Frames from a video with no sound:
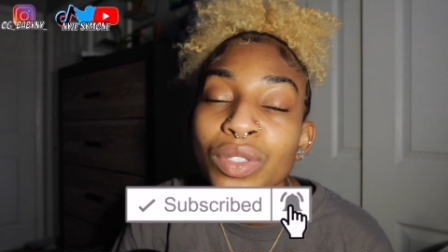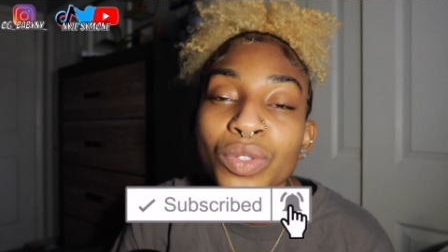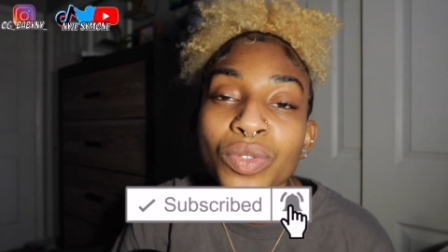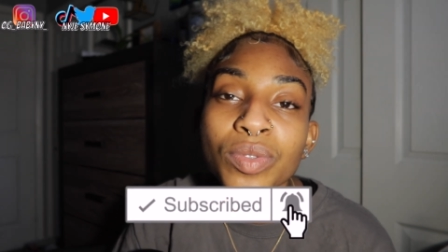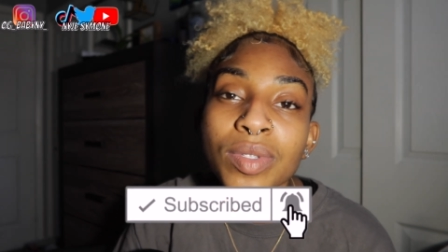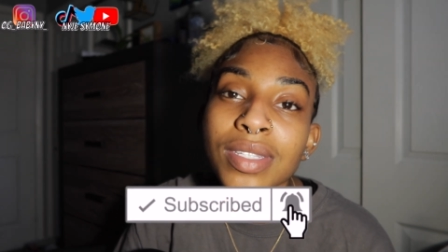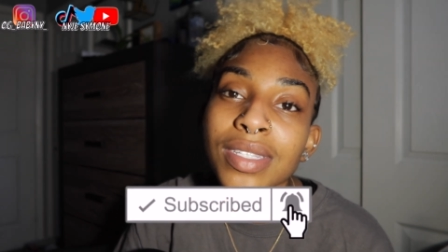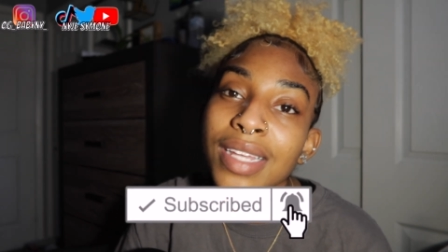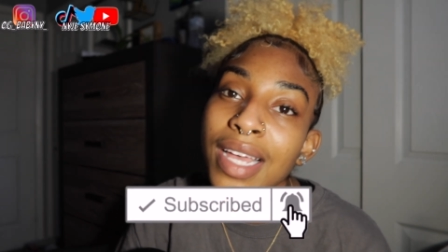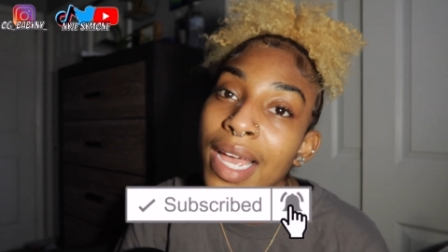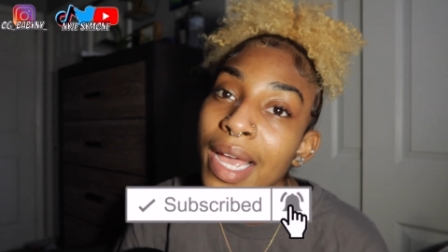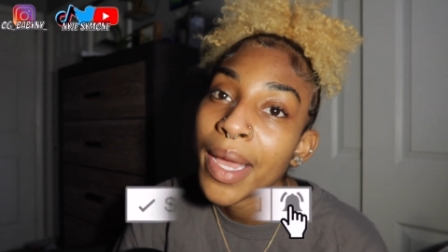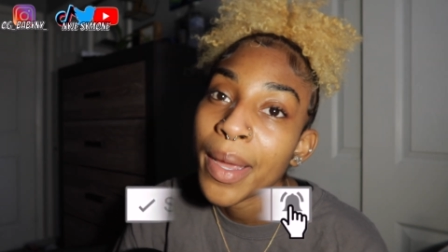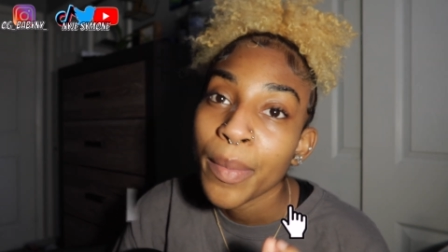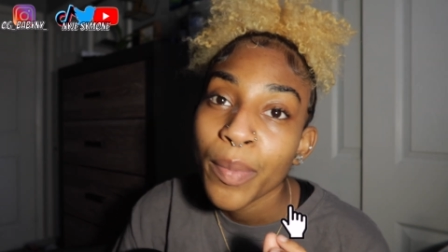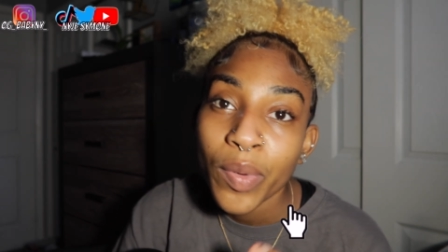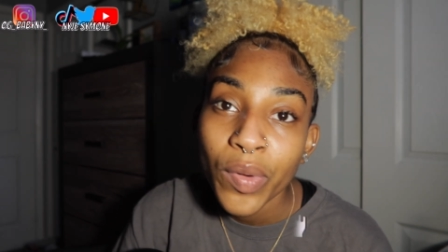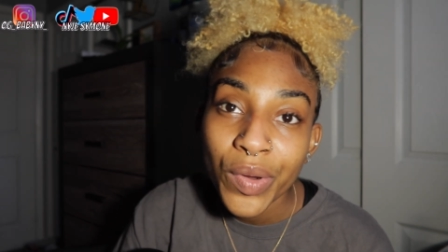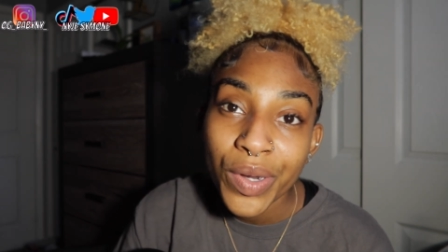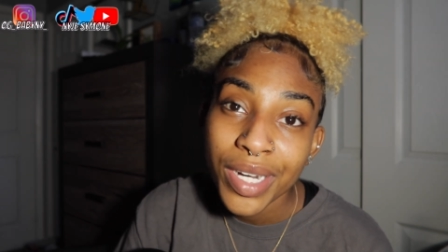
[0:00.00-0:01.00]
to stay
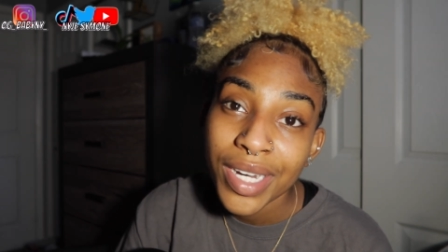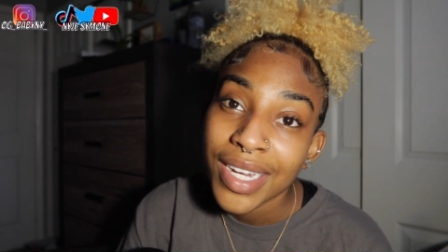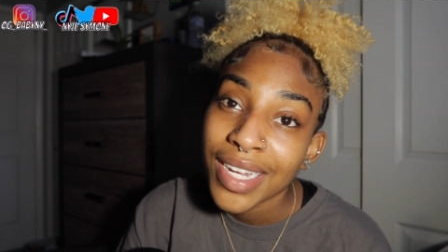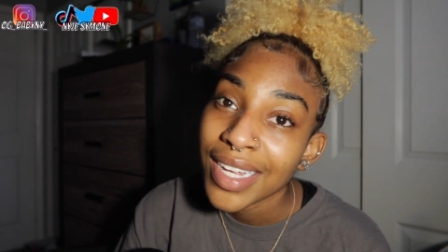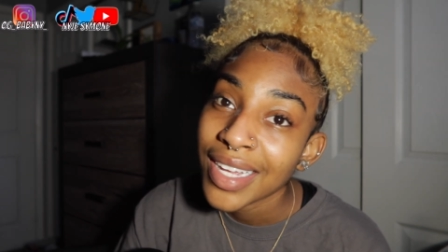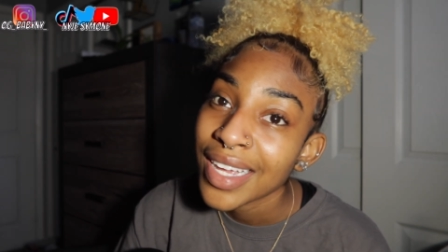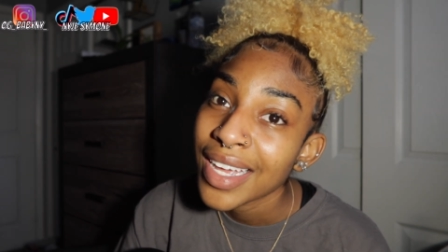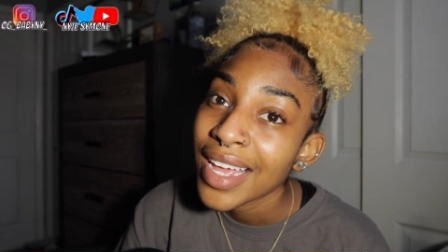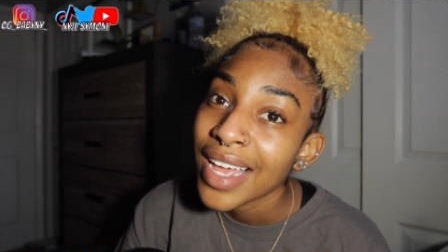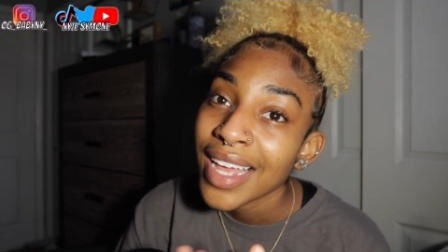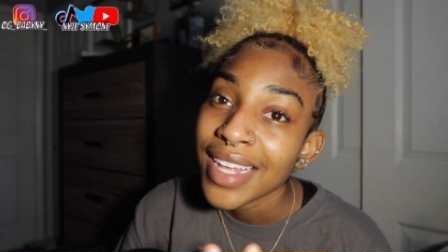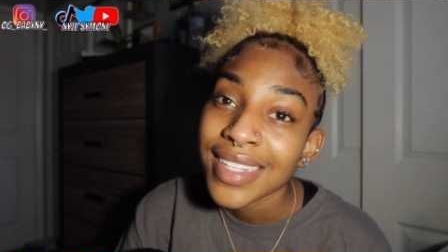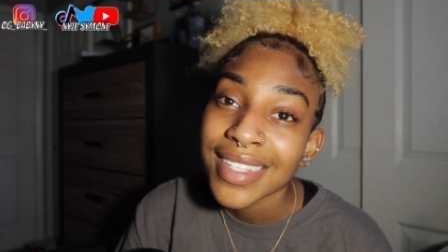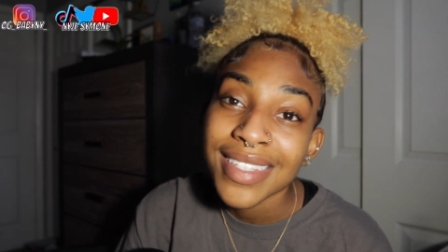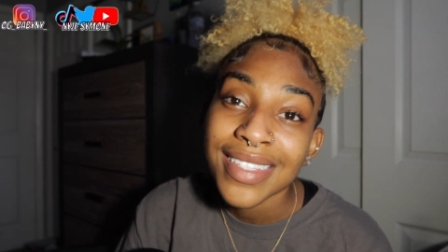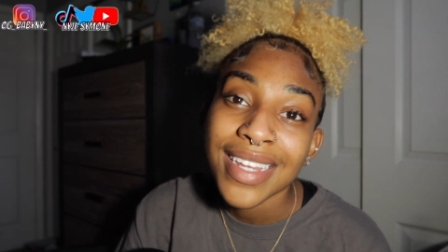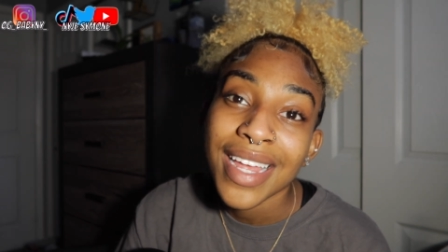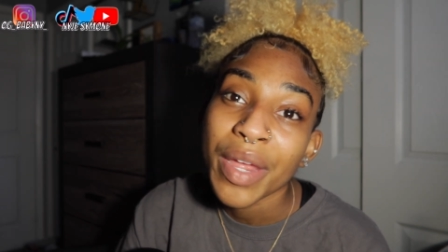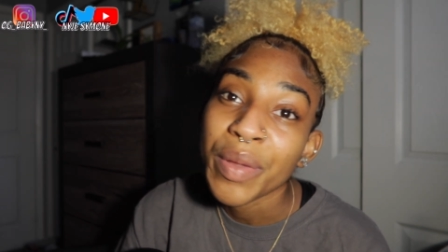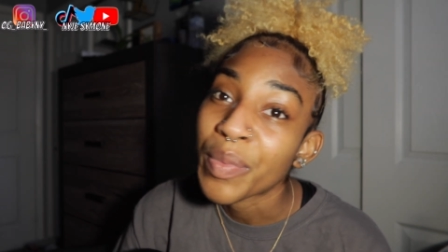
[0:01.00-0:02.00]
busy and
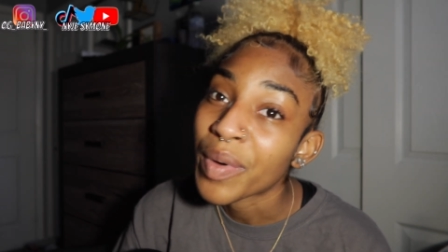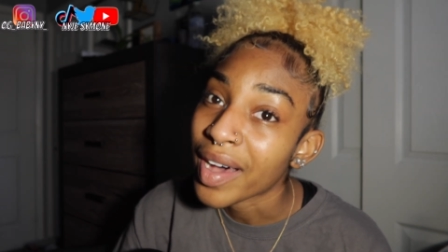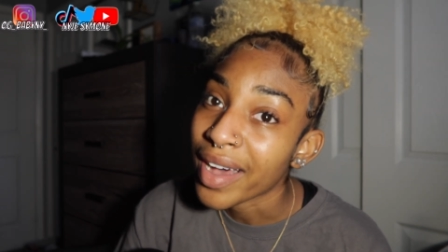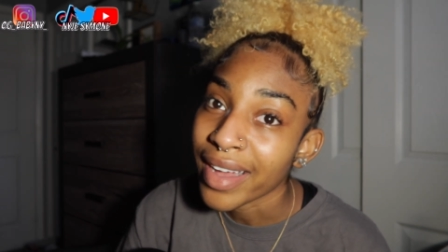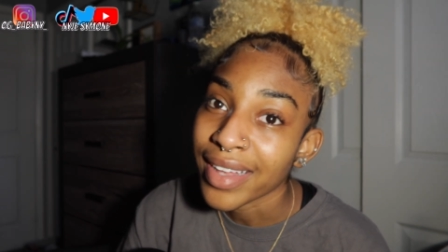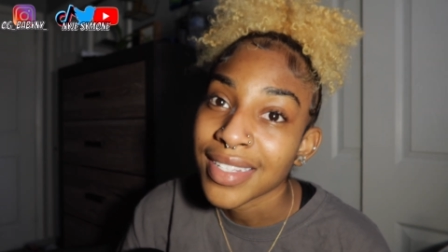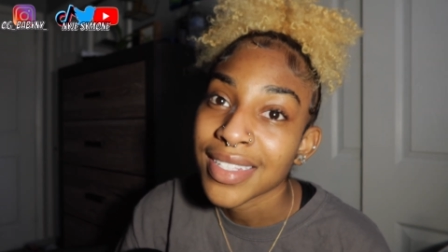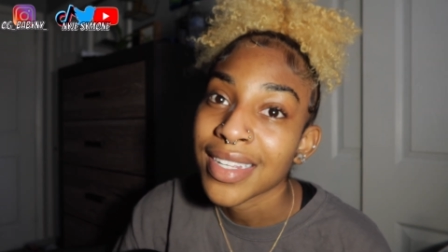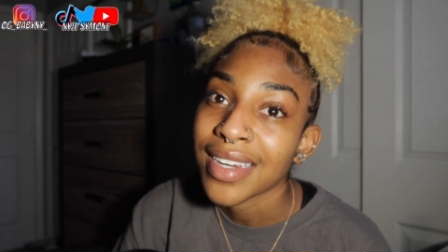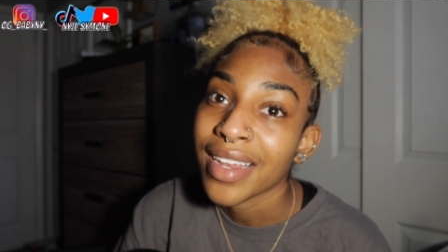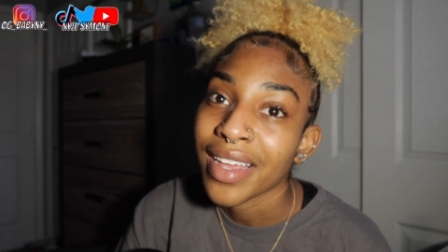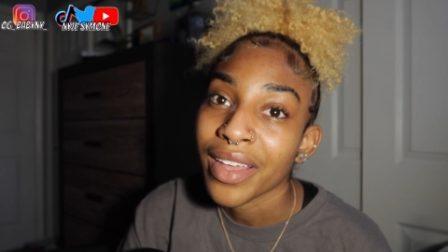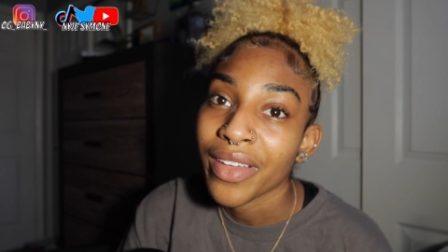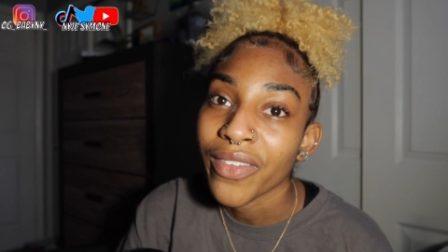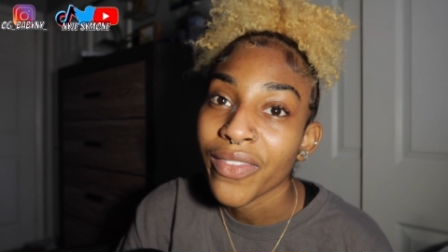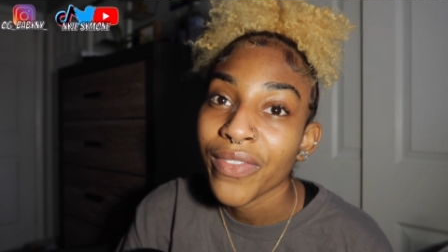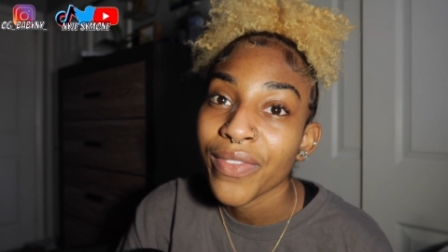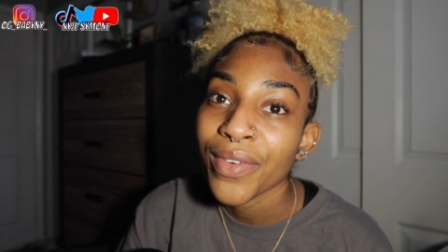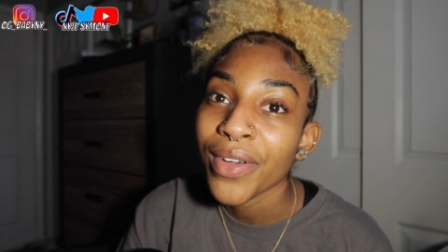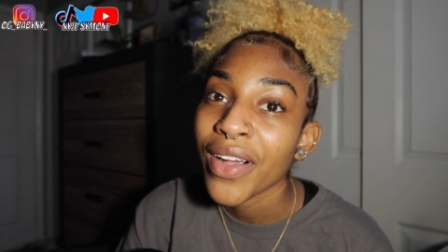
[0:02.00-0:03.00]
stay
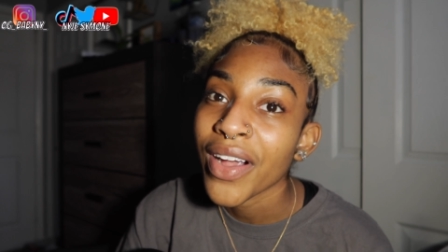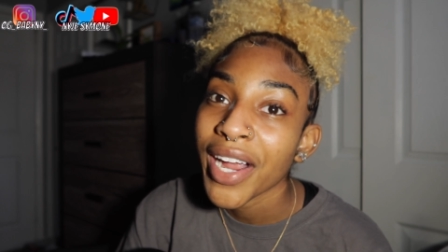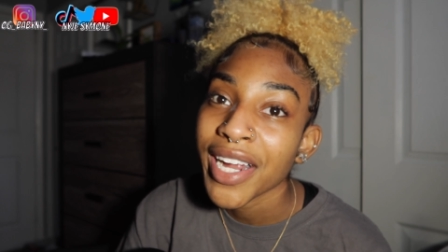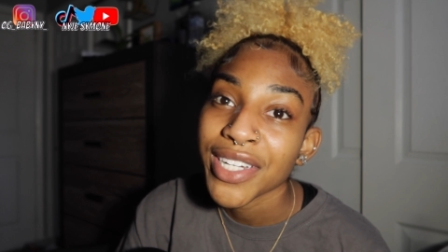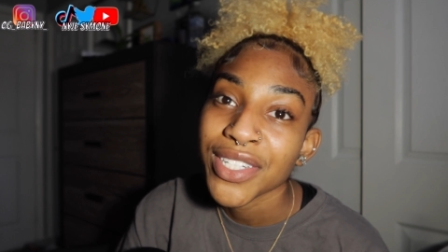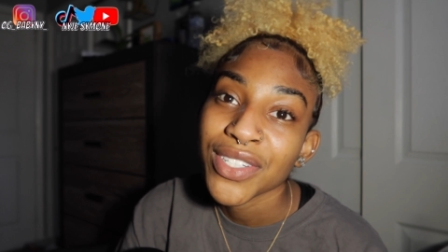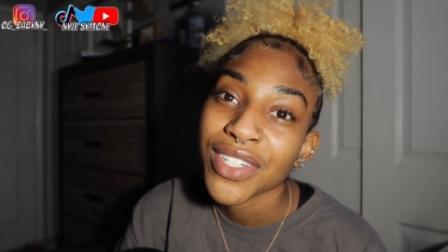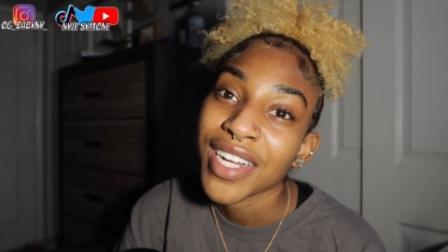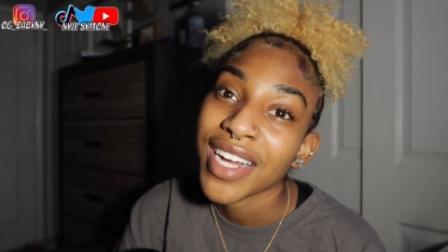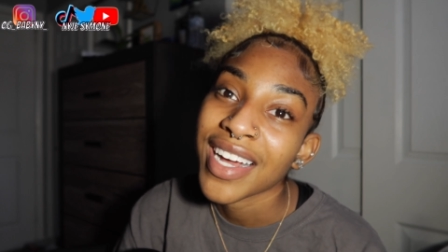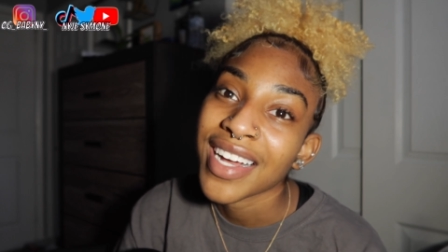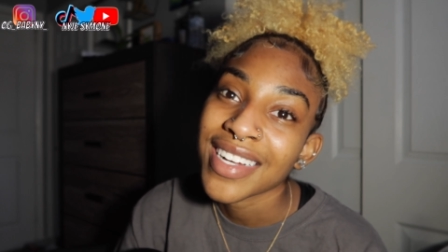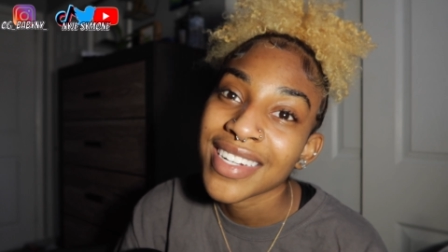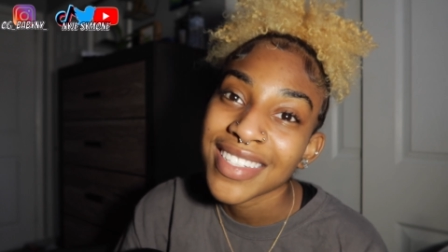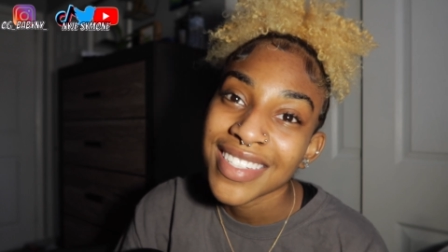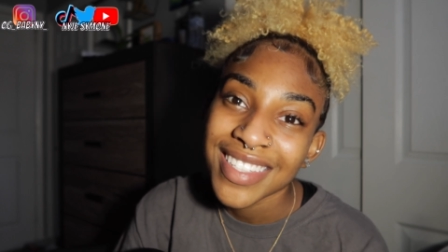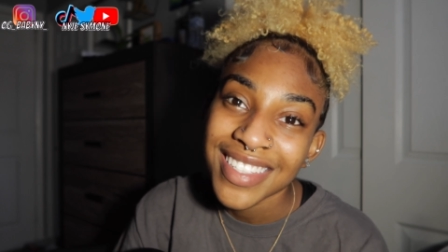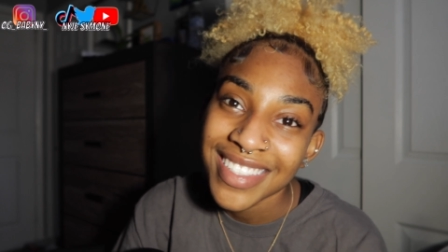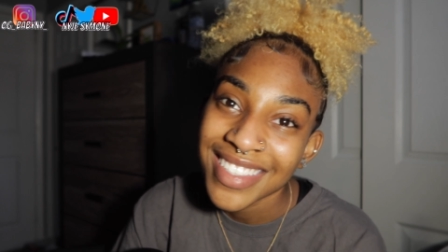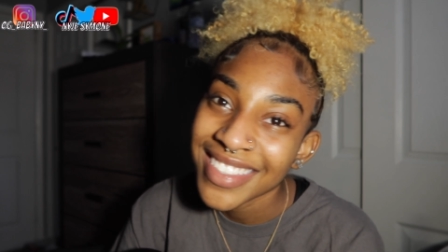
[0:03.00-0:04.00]
positive. All right you
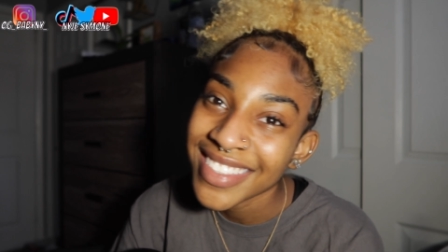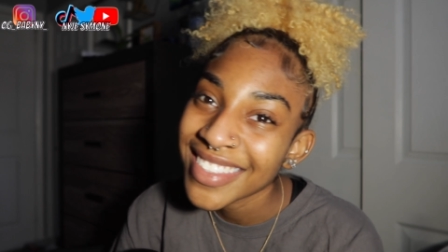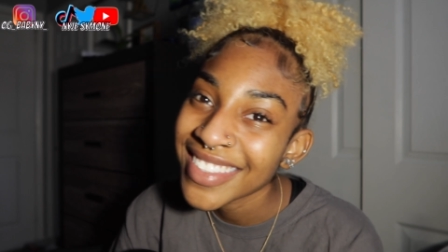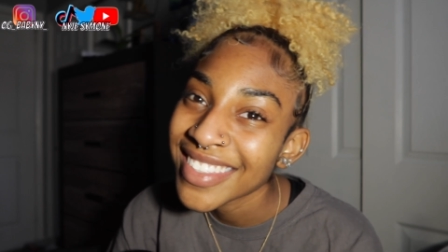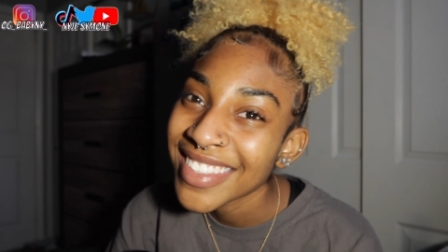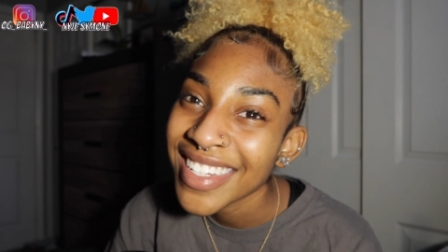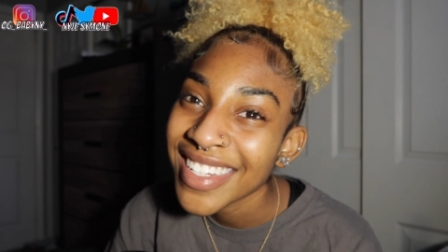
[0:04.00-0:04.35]
guys,